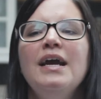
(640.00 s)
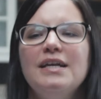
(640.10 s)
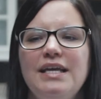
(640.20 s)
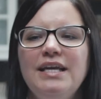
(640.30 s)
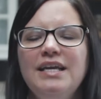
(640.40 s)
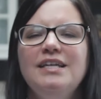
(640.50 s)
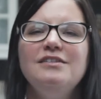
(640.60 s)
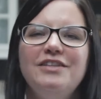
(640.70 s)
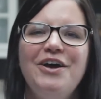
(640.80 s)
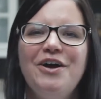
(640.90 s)
Clean
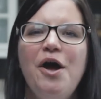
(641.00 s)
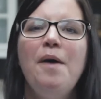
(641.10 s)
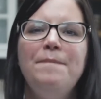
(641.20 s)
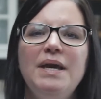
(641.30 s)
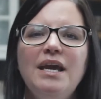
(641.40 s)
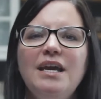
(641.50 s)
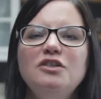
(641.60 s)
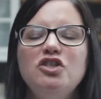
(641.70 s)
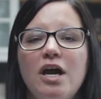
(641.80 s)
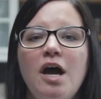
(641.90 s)
the
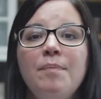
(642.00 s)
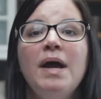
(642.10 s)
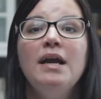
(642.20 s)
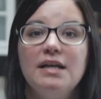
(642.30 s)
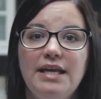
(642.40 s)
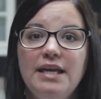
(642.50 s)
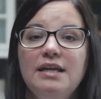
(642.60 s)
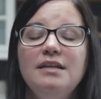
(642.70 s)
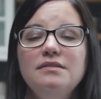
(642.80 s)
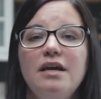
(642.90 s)
beach up,
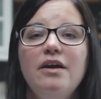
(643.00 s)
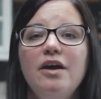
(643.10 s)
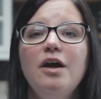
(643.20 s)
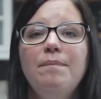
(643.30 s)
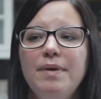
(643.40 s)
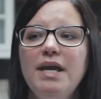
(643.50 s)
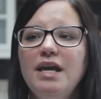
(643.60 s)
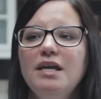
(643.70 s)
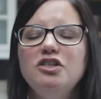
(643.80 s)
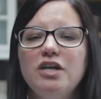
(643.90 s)
clean the
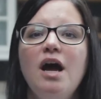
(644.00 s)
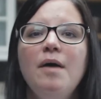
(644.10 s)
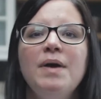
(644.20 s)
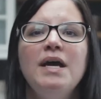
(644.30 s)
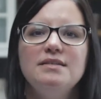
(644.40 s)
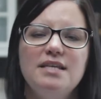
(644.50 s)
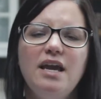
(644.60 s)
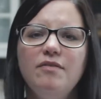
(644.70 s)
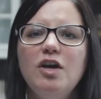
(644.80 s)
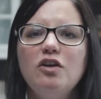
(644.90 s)
beach up.
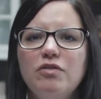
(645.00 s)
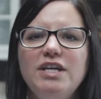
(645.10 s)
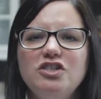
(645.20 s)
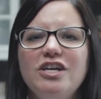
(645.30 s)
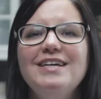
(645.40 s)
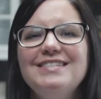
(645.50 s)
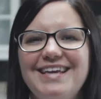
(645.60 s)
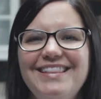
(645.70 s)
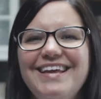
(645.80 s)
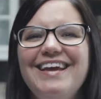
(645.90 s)
Save the creatures
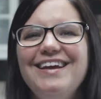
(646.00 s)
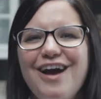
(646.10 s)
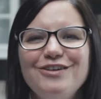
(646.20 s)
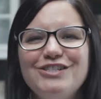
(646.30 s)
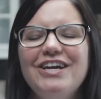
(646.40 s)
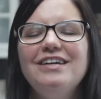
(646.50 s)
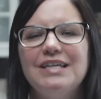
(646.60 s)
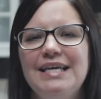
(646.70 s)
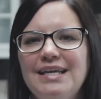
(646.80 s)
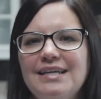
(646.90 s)
in the ocean,
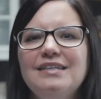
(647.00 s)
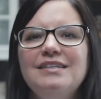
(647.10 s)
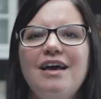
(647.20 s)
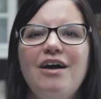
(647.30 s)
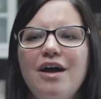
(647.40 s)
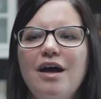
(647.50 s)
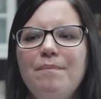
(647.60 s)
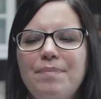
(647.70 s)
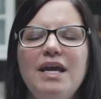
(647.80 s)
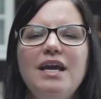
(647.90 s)
clean the
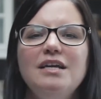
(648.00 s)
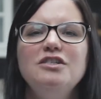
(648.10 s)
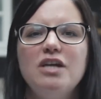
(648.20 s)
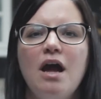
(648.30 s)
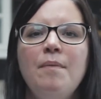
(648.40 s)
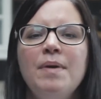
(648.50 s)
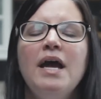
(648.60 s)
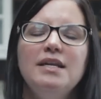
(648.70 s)
beach up.